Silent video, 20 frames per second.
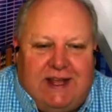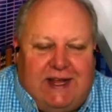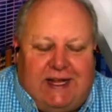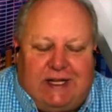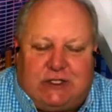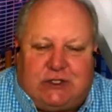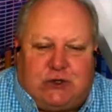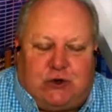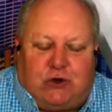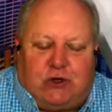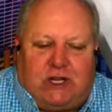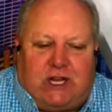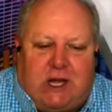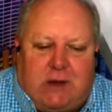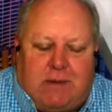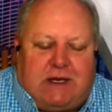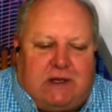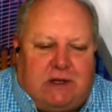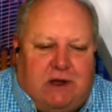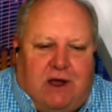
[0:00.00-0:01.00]
It's early
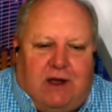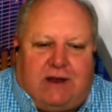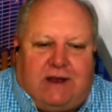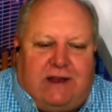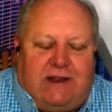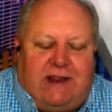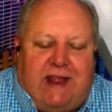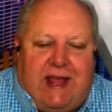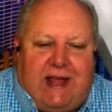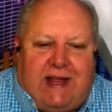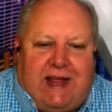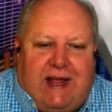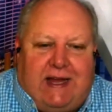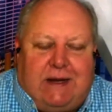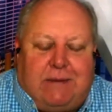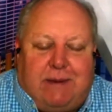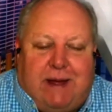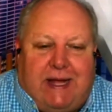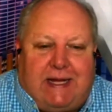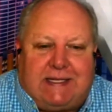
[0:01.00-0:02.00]
to be talking that
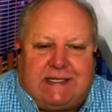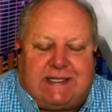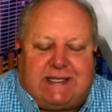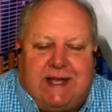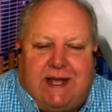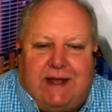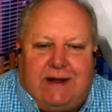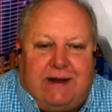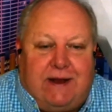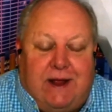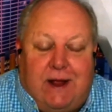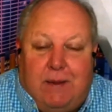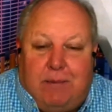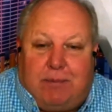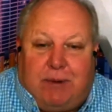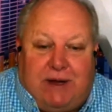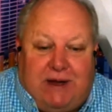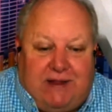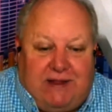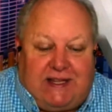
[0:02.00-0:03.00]
kind of mindset,
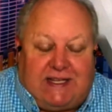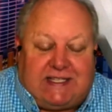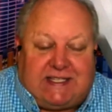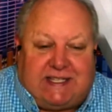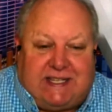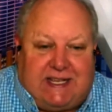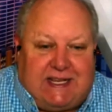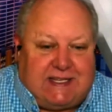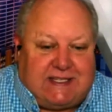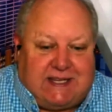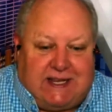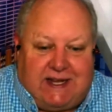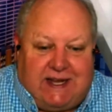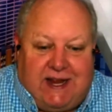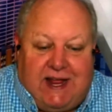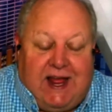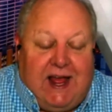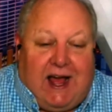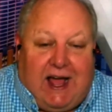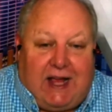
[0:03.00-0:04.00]
but in this
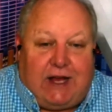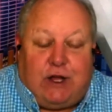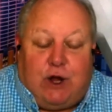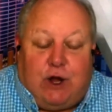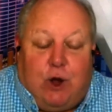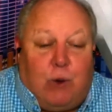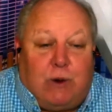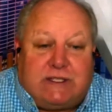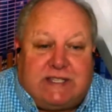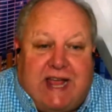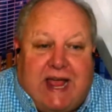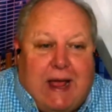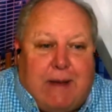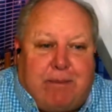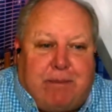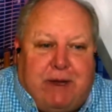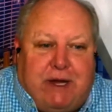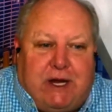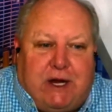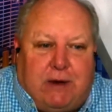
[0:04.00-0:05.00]
season, I know it's
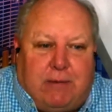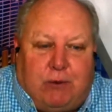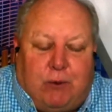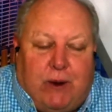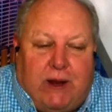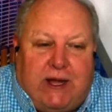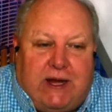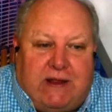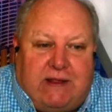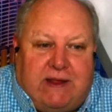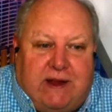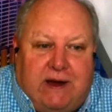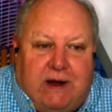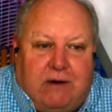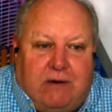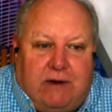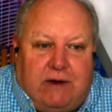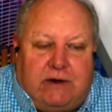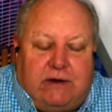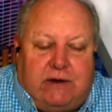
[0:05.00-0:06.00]
happening already
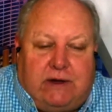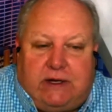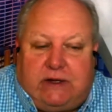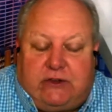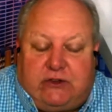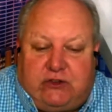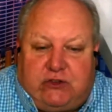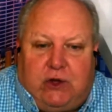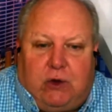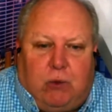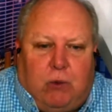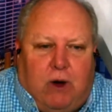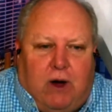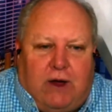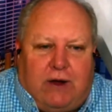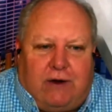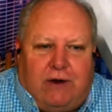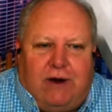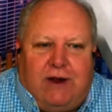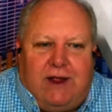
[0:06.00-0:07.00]
there in, in
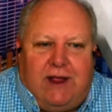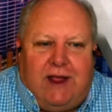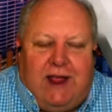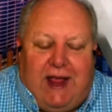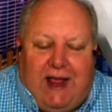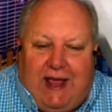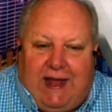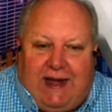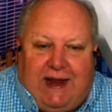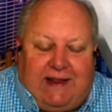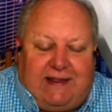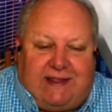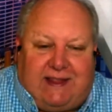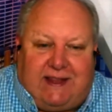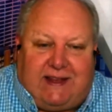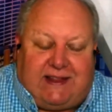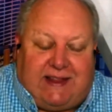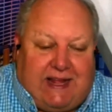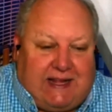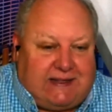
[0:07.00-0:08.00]
Stillwater, and I
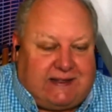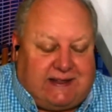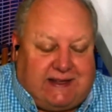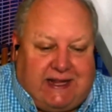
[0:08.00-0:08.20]
think that